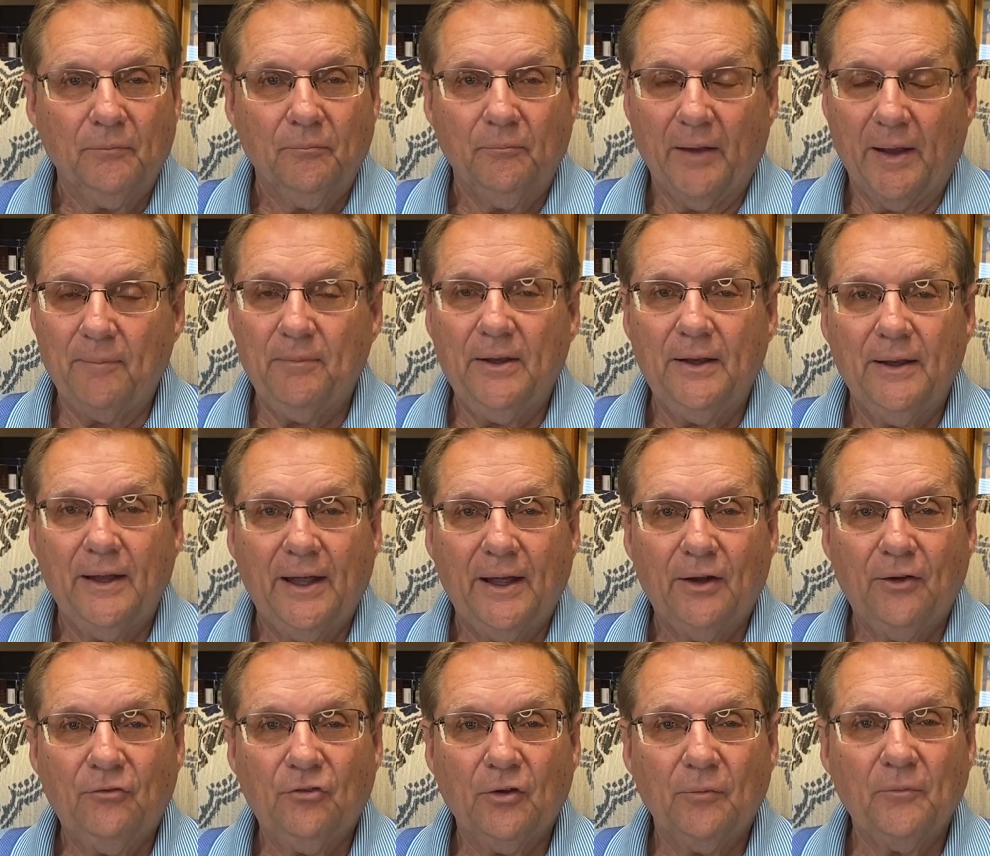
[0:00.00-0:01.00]
Maybe he
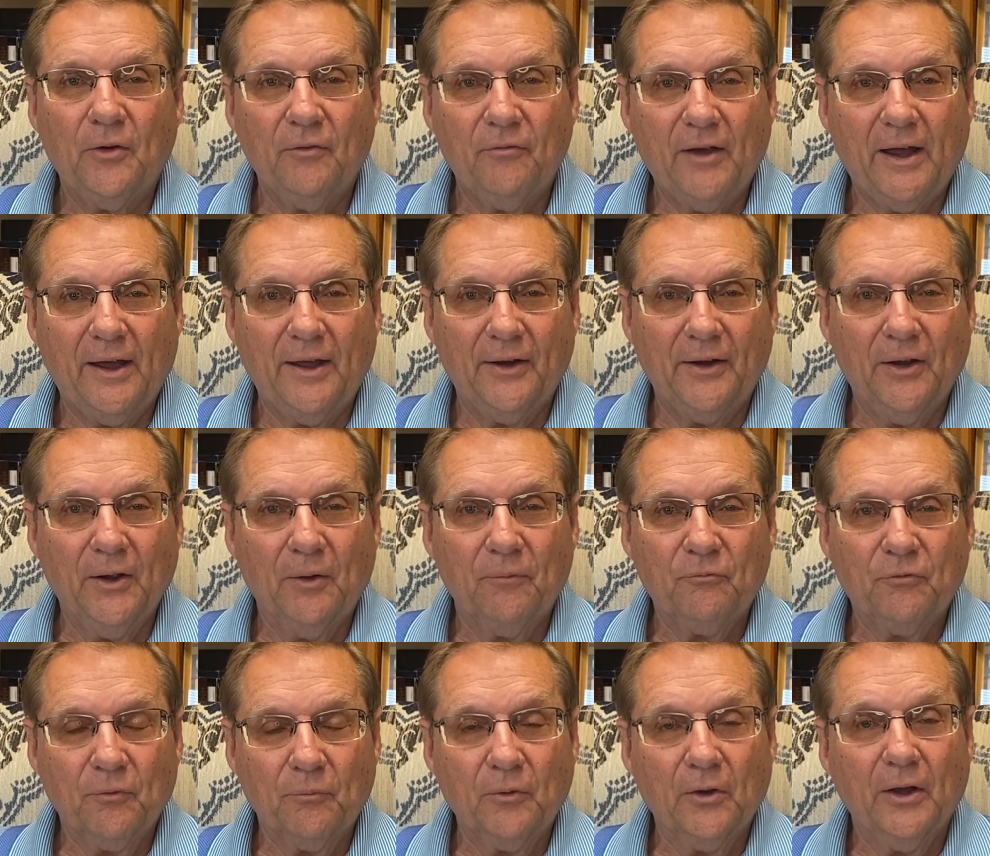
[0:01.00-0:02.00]
had some divine help
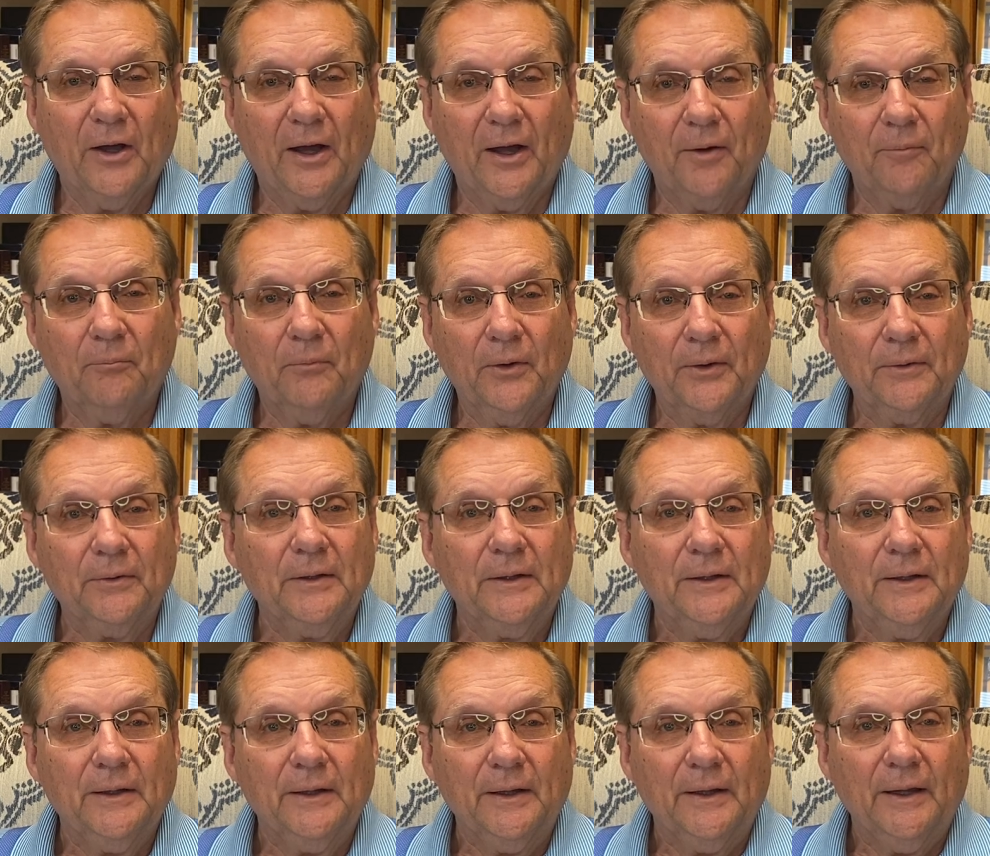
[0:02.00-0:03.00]
from God, but
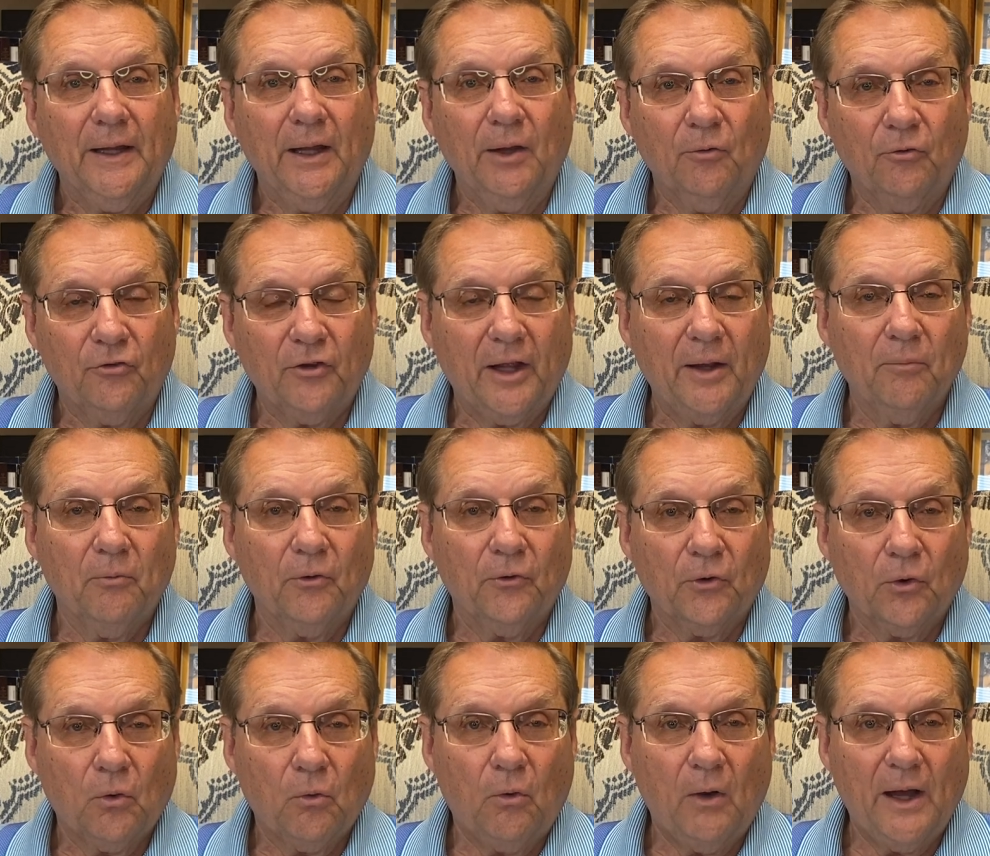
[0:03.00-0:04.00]
he was able to
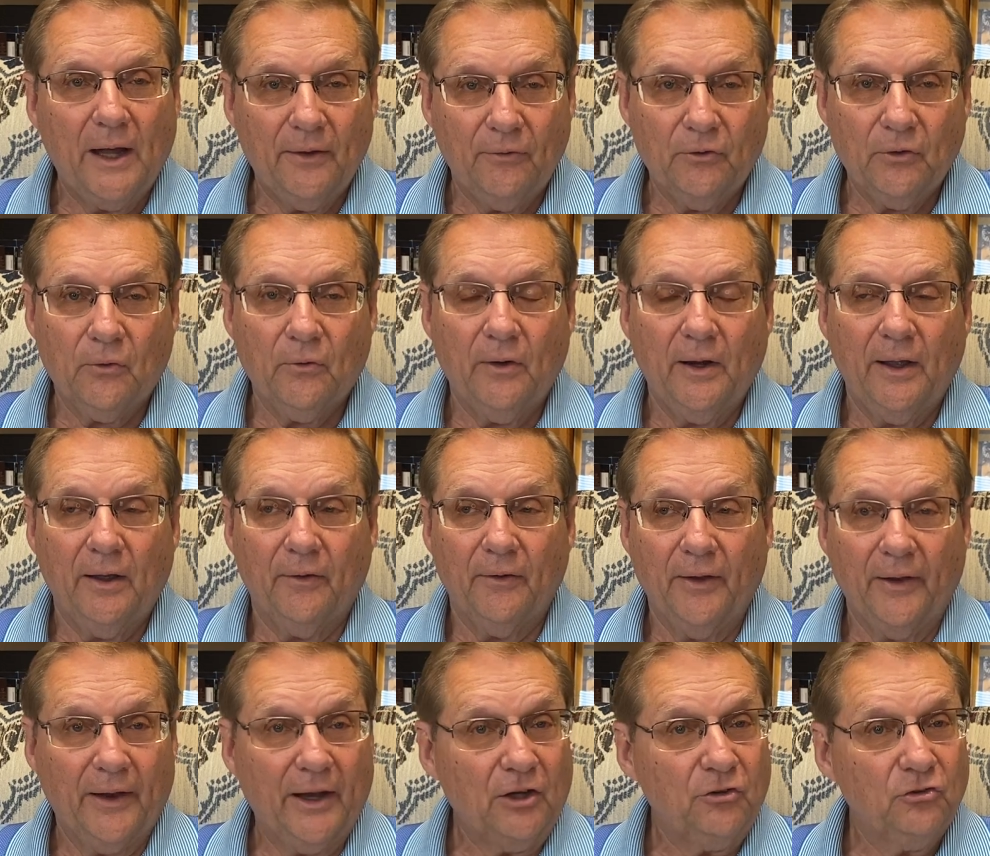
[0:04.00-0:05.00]
quiet the crowd.
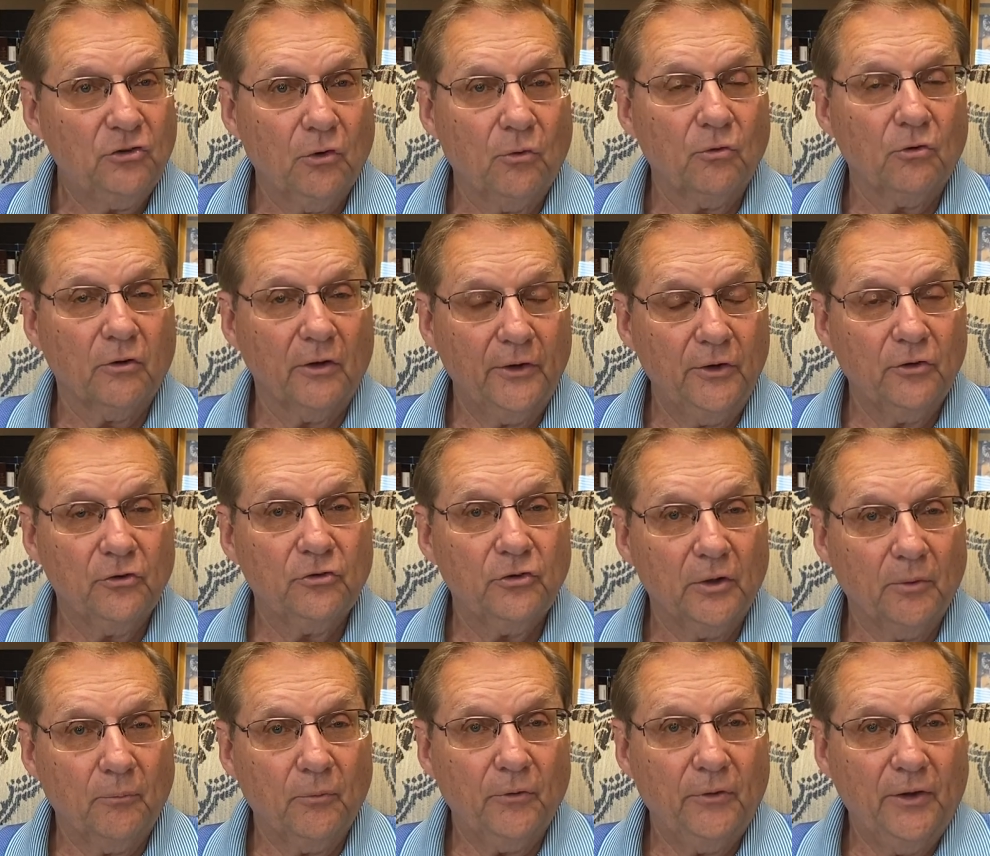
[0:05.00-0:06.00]
Now that shows
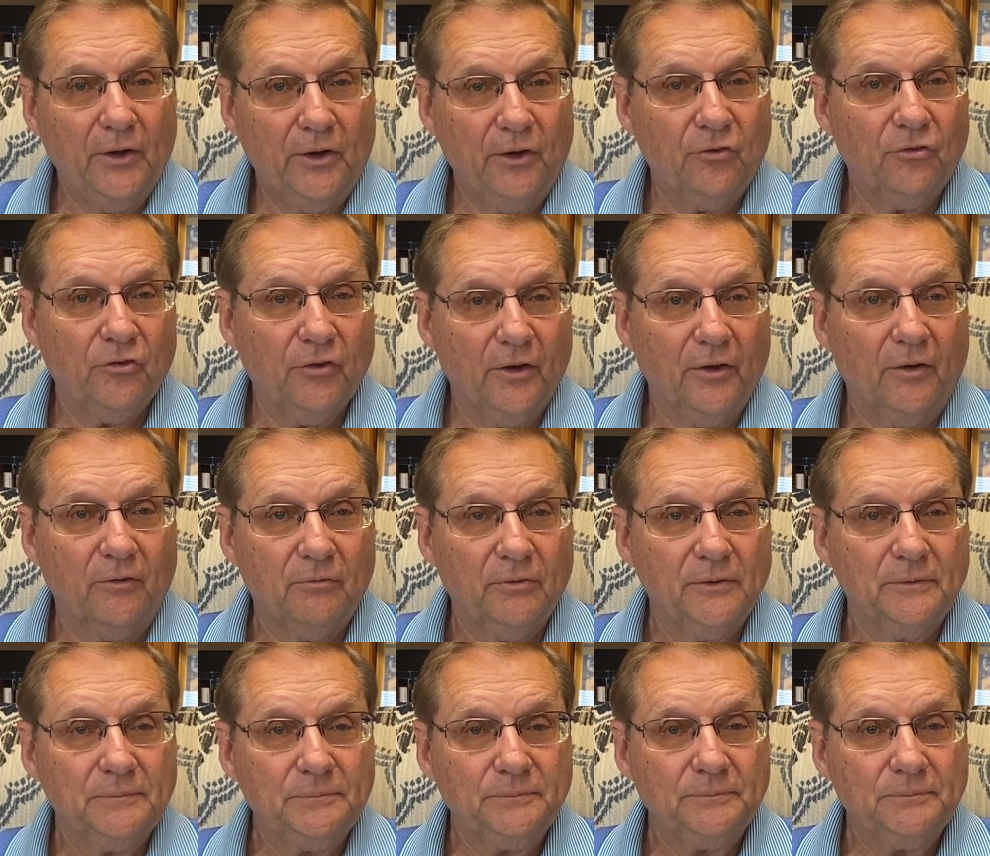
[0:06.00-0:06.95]
leadership within itself.